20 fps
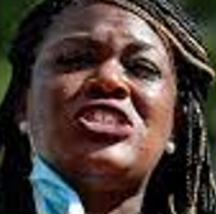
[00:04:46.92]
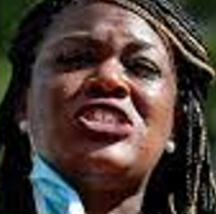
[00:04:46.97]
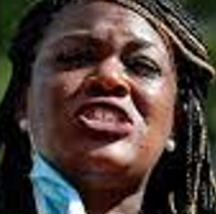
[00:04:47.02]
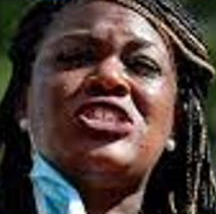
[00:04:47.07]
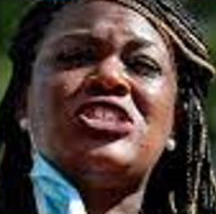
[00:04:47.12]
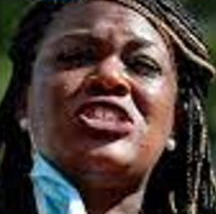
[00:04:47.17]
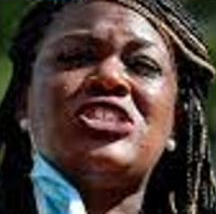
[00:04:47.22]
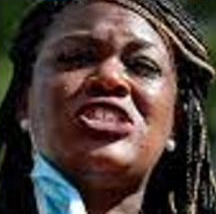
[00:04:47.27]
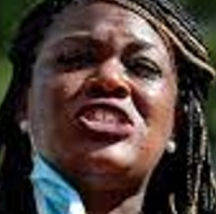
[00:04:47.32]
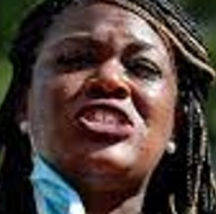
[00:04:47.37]

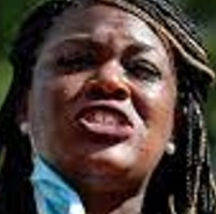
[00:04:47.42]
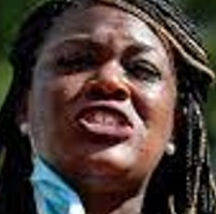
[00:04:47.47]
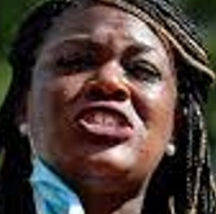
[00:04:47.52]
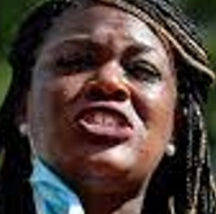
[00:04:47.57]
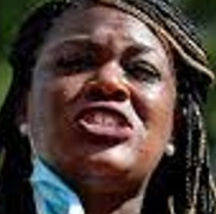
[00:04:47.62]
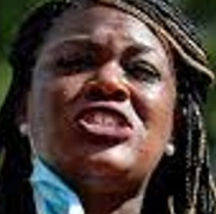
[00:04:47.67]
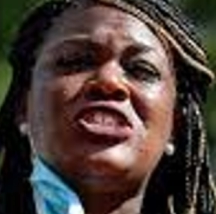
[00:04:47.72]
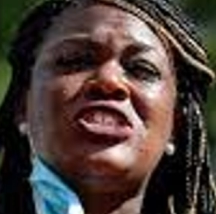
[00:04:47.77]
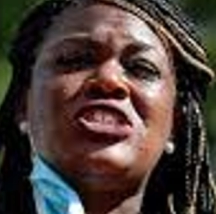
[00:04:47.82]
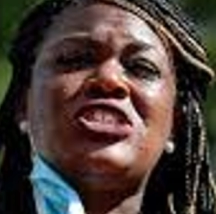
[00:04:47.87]

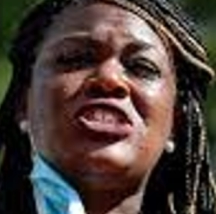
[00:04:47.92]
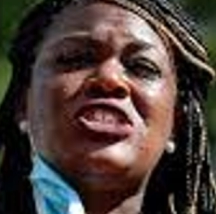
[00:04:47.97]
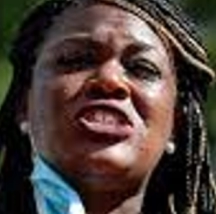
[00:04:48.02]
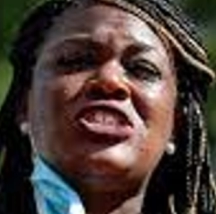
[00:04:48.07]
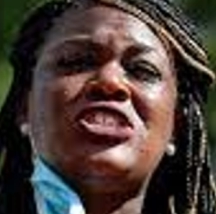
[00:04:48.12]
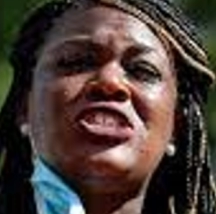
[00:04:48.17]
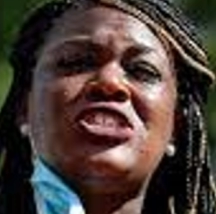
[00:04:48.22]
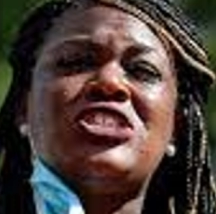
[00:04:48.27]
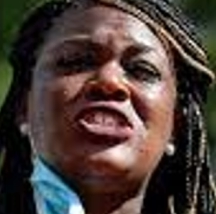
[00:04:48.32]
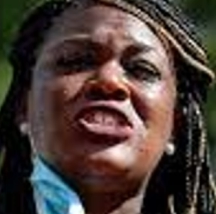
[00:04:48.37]

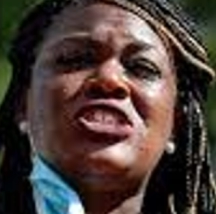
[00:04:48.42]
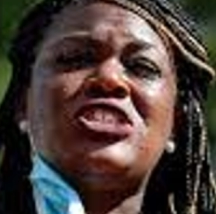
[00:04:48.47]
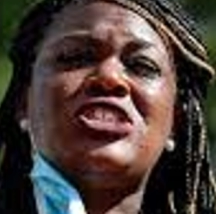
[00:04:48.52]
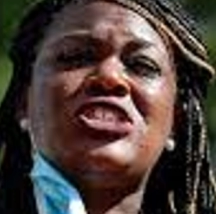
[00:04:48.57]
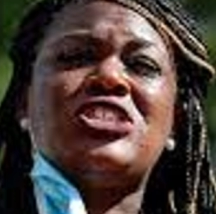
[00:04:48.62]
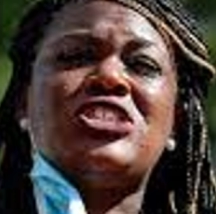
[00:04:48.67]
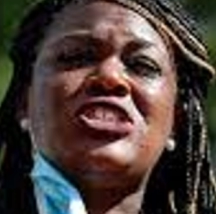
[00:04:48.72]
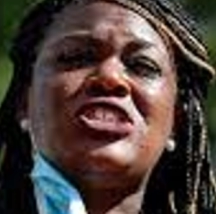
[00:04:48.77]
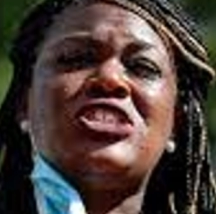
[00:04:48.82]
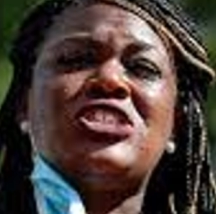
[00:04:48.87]

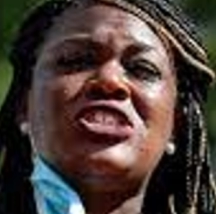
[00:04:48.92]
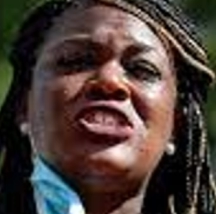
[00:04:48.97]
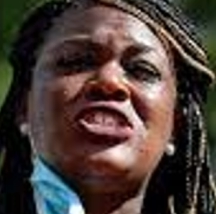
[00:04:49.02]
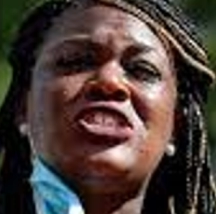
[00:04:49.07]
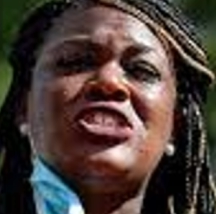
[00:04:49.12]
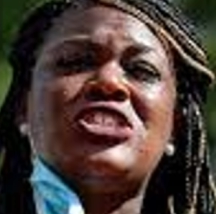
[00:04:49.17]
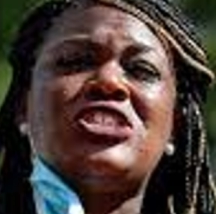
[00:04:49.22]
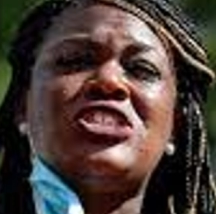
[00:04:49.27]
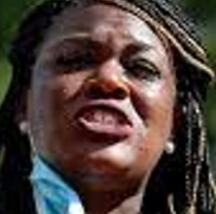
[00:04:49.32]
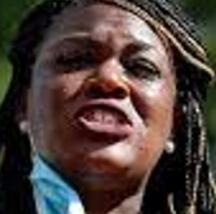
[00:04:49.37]

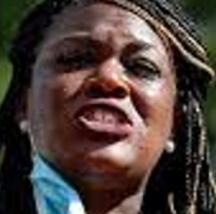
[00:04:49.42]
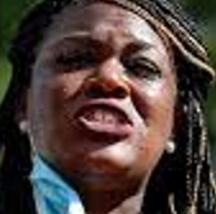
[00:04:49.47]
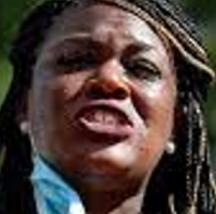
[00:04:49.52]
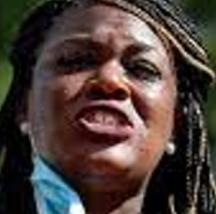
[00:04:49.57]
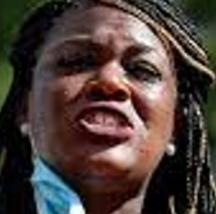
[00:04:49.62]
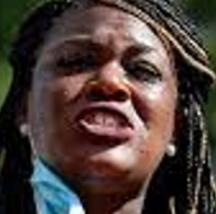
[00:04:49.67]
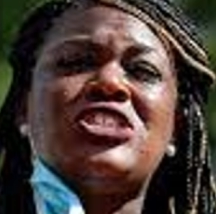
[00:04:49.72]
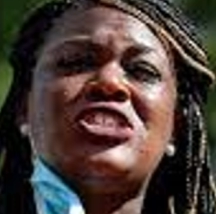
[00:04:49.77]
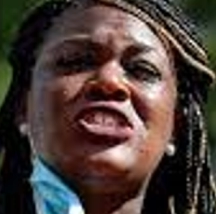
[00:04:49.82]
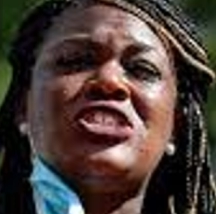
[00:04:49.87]

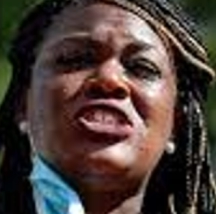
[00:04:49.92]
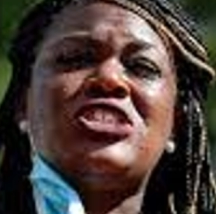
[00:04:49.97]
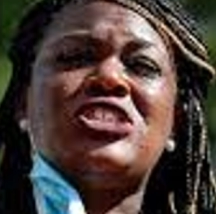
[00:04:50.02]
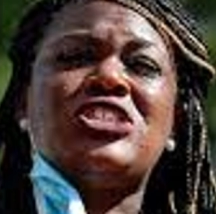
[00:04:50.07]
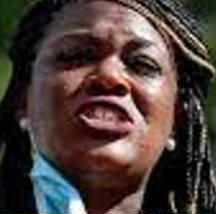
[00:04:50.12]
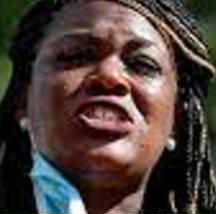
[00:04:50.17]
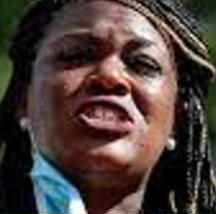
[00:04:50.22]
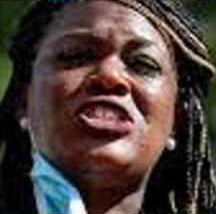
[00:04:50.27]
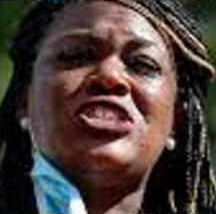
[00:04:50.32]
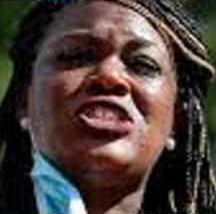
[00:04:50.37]

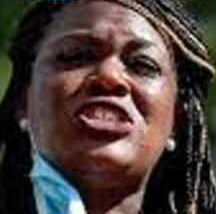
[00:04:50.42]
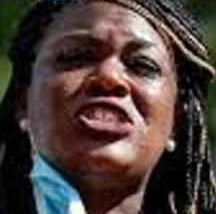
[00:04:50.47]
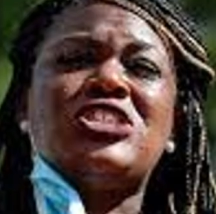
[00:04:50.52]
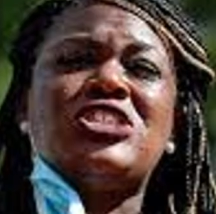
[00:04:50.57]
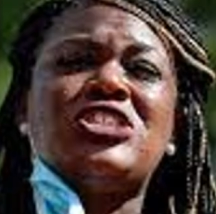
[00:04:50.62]
(silence)